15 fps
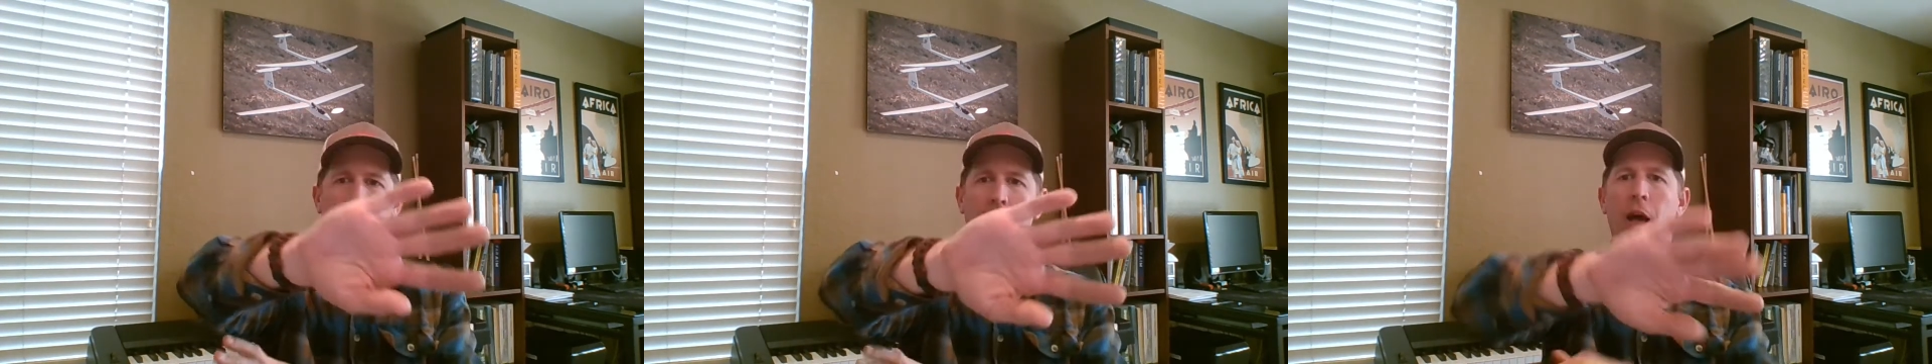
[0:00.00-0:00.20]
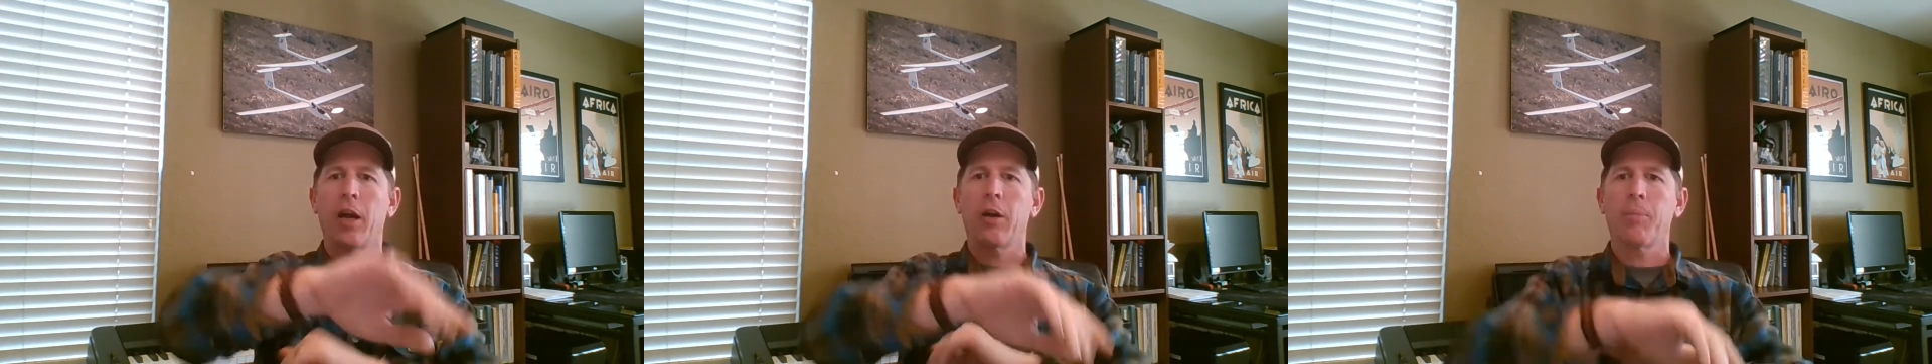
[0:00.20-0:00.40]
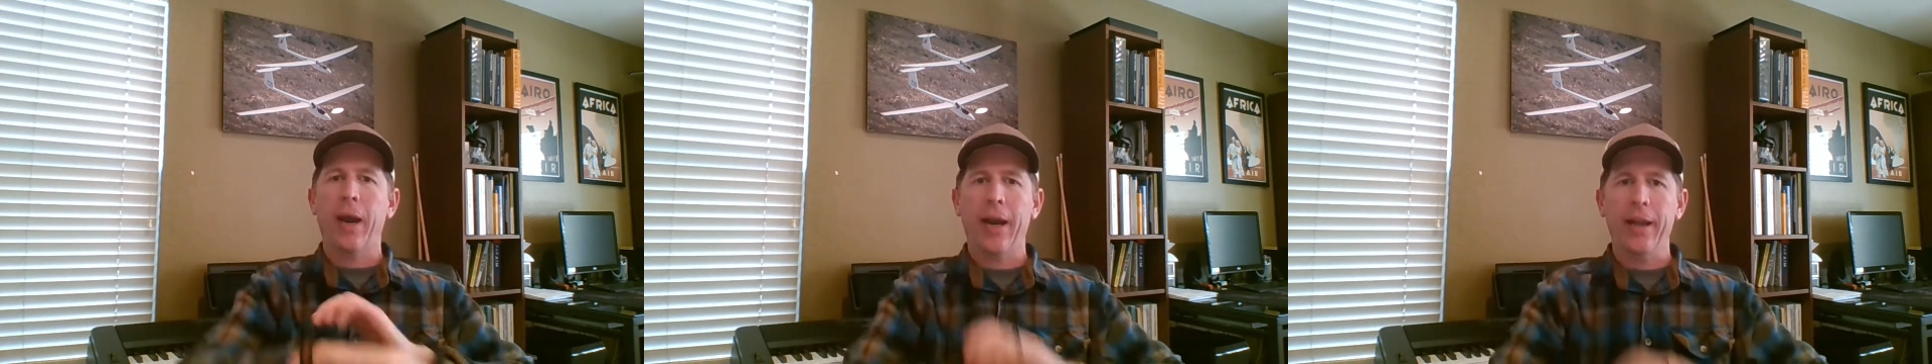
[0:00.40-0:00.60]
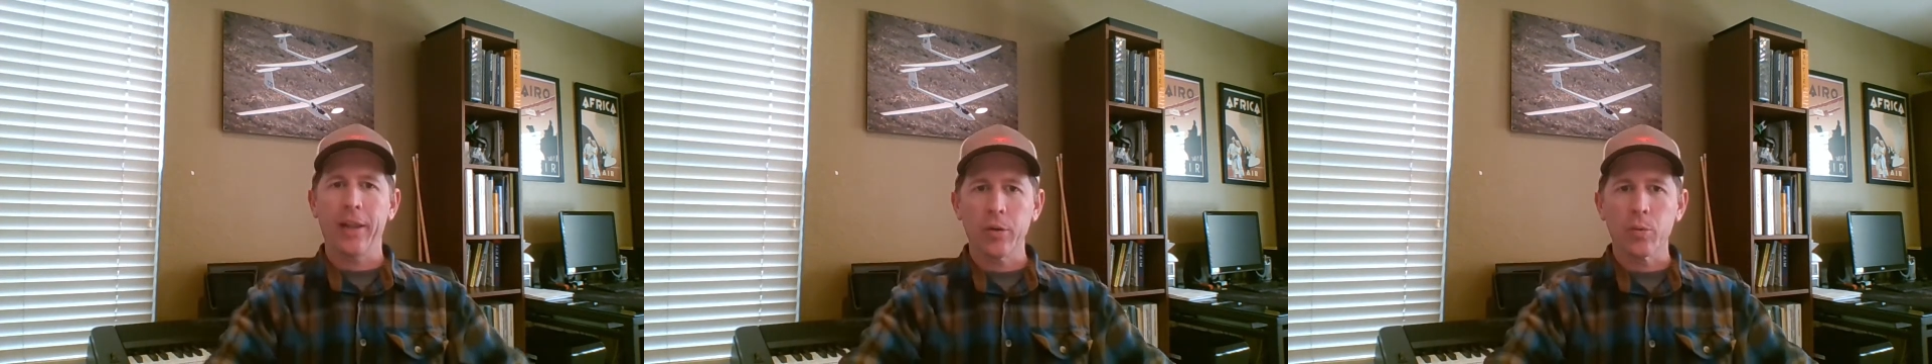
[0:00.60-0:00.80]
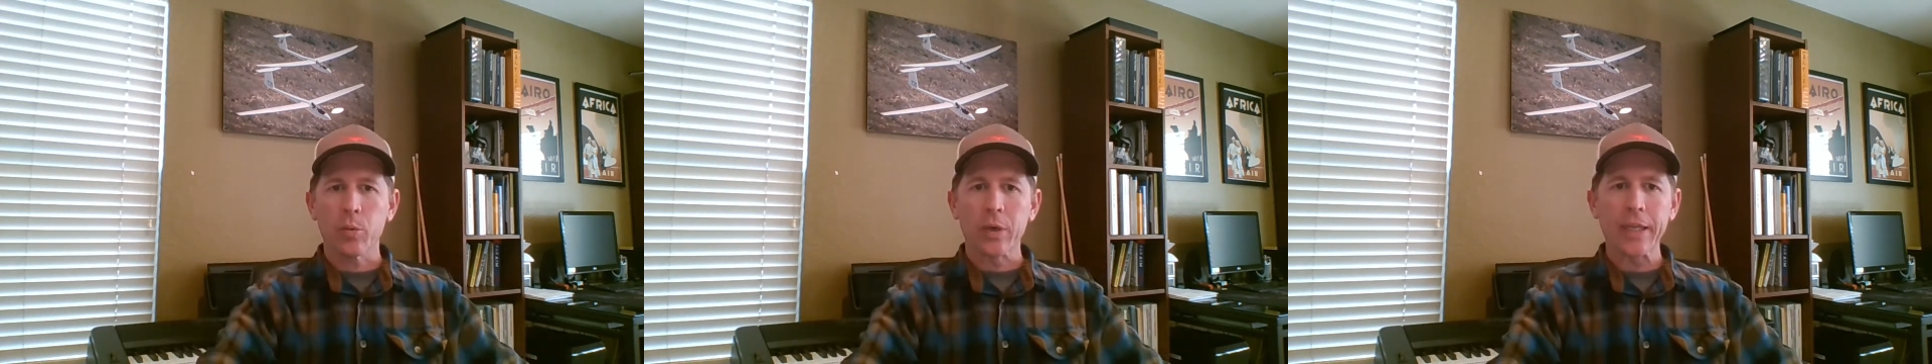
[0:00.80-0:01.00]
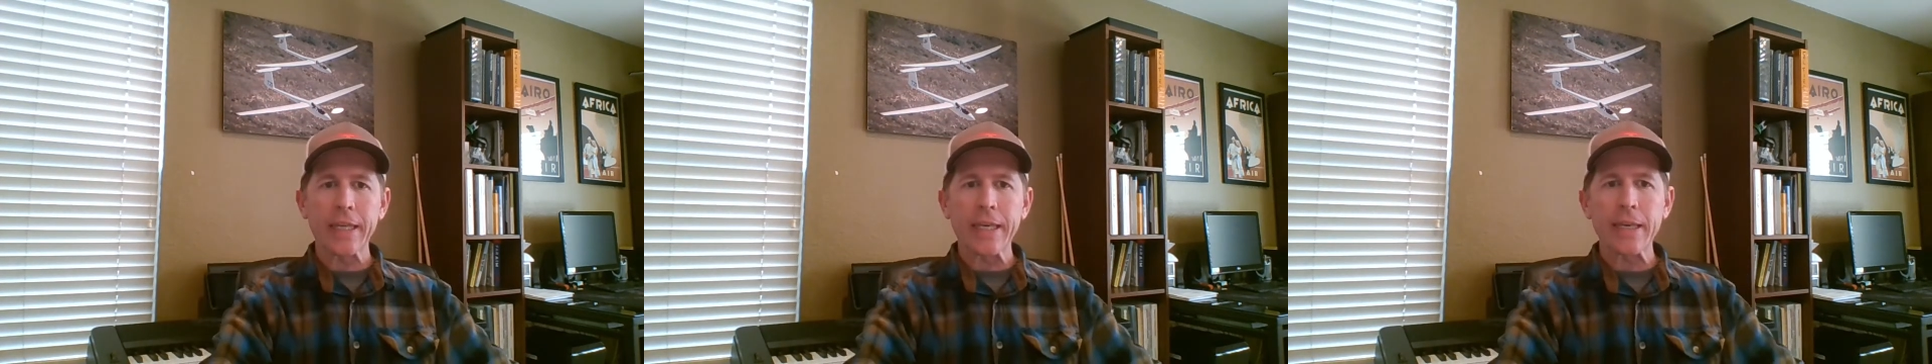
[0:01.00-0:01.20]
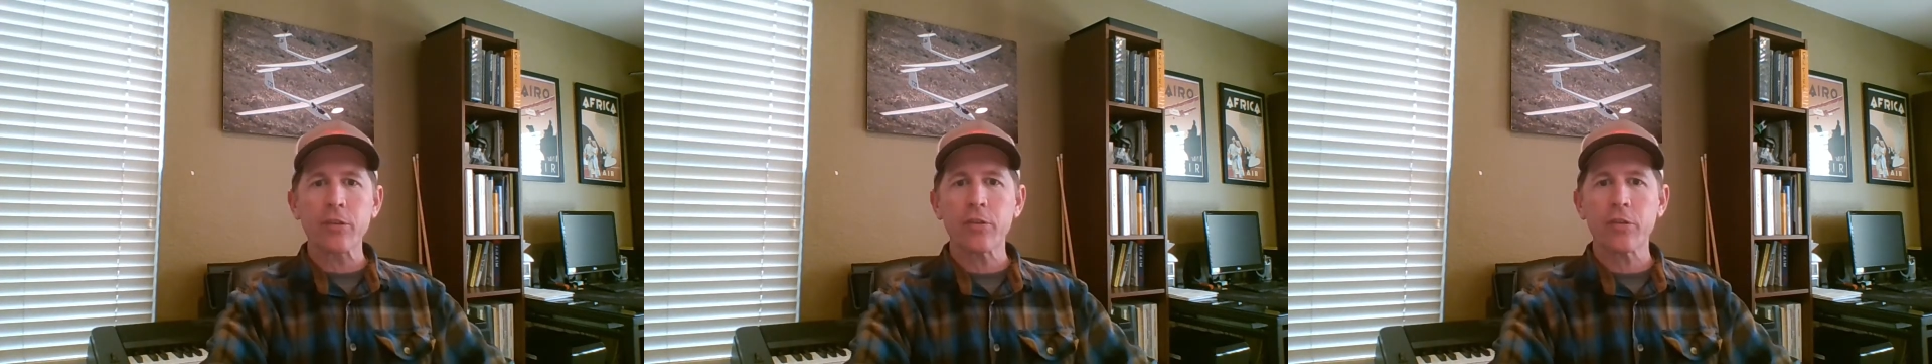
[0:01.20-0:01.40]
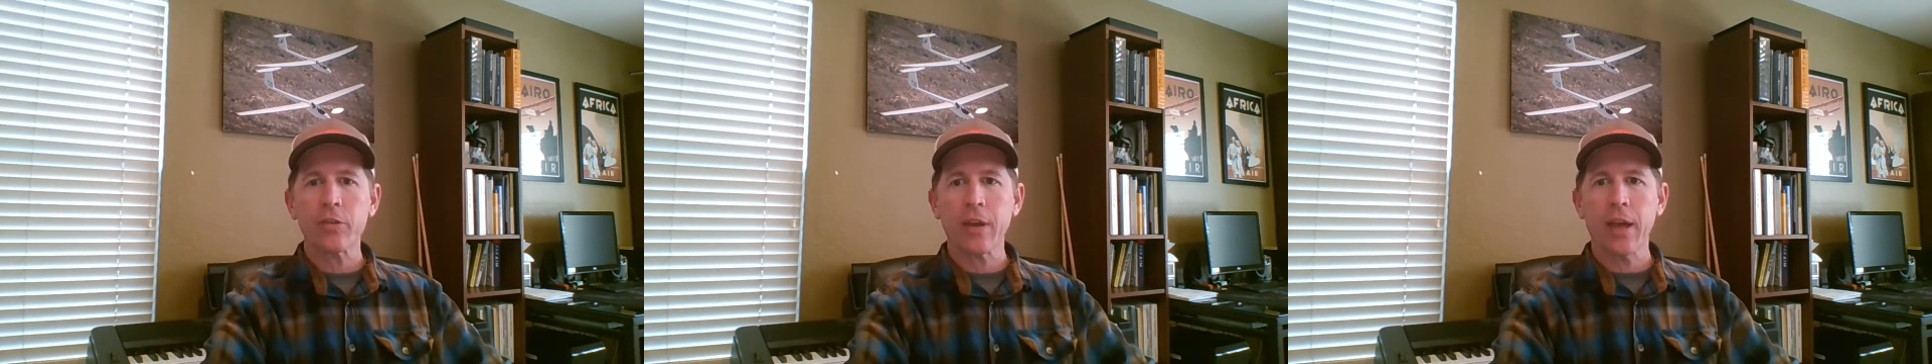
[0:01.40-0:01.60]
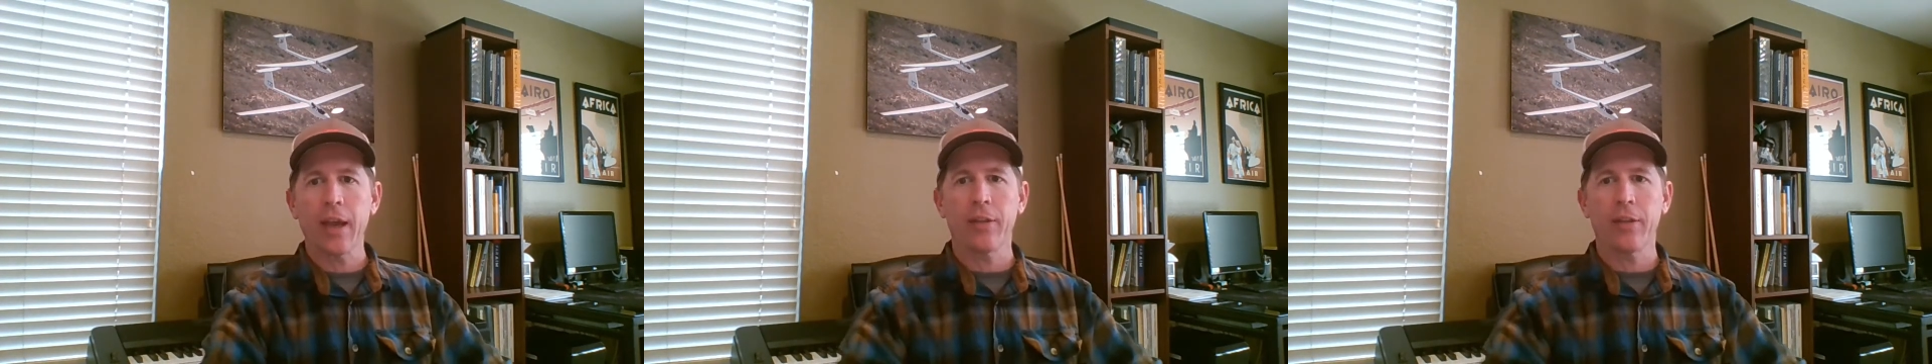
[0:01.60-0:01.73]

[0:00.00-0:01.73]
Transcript: glider pilot released,